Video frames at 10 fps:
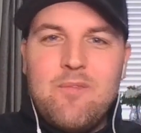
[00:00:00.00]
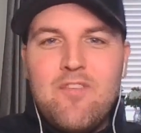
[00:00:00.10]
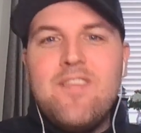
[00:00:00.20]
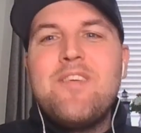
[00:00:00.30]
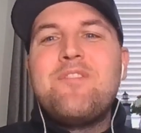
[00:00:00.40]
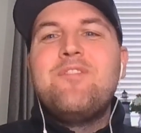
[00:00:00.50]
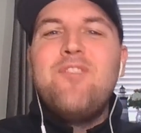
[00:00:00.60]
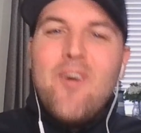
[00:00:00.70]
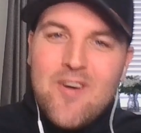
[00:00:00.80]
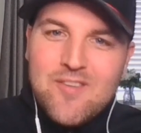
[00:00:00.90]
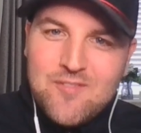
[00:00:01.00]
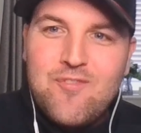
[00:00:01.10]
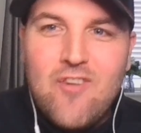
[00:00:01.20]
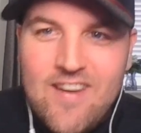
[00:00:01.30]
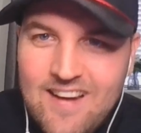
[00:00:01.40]
Within the first
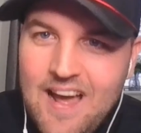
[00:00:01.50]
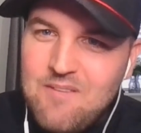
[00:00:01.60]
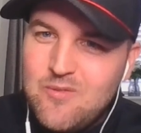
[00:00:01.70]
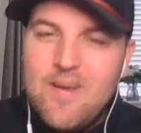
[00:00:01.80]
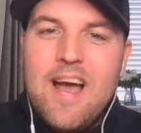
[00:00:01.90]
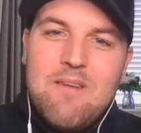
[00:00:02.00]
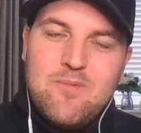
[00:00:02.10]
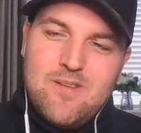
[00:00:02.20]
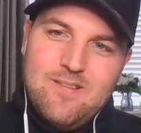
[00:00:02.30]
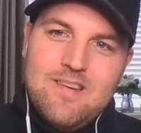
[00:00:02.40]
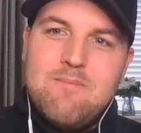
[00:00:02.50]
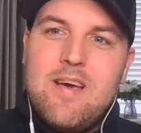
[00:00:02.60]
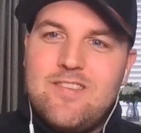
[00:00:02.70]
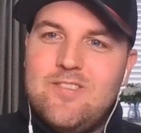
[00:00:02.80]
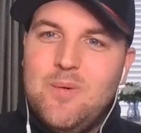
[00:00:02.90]
3 laps, we absolutely
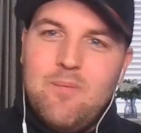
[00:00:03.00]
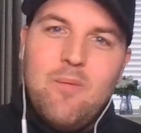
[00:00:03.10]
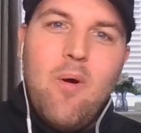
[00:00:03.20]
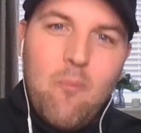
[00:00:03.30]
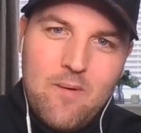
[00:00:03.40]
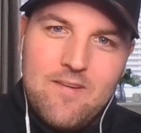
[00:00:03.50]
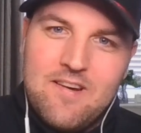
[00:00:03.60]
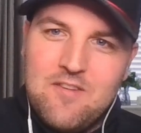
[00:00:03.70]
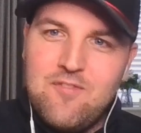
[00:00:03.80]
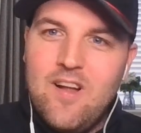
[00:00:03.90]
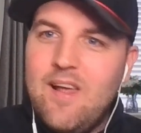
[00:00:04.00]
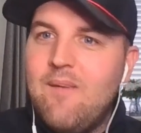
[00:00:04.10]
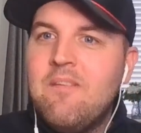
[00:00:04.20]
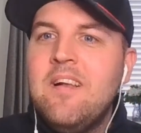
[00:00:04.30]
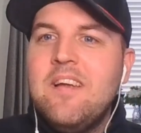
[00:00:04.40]
messed up what we were going to
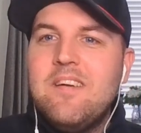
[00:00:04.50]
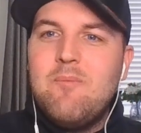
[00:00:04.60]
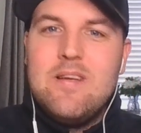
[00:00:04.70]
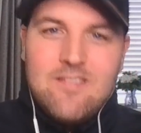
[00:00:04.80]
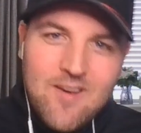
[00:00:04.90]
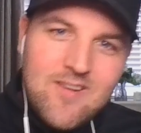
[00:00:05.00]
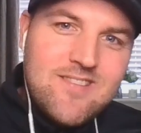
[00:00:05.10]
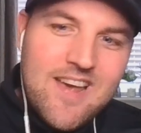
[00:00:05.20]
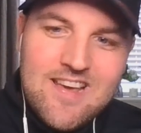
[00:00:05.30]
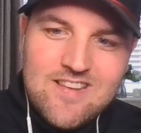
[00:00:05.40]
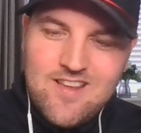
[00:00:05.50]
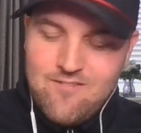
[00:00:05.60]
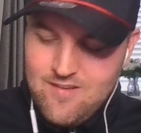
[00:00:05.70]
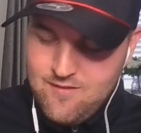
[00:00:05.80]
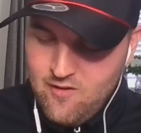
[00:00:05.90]
follow. We do take
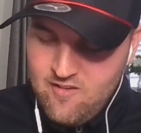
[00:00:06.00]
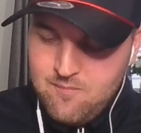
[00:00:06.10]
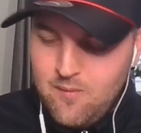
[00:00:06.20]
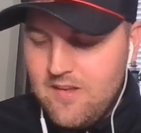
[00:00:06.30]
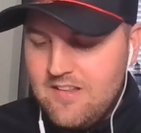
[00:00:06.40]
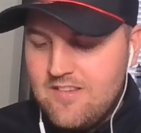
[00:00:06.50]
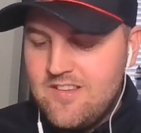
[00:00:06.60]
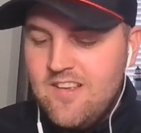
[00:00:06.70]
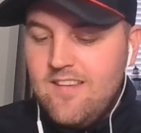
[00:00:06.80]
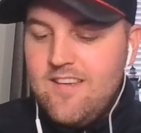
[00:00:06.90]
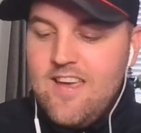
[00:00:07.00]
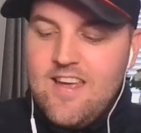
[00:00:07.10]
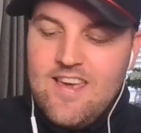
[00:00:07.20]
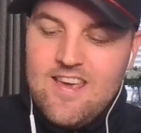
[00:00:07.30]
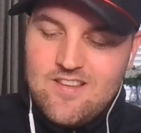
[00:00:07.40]
75 points.
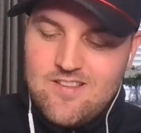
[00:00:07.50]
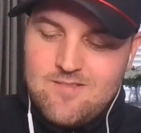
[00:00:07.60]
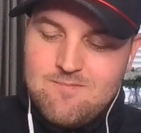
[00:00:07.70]
It is...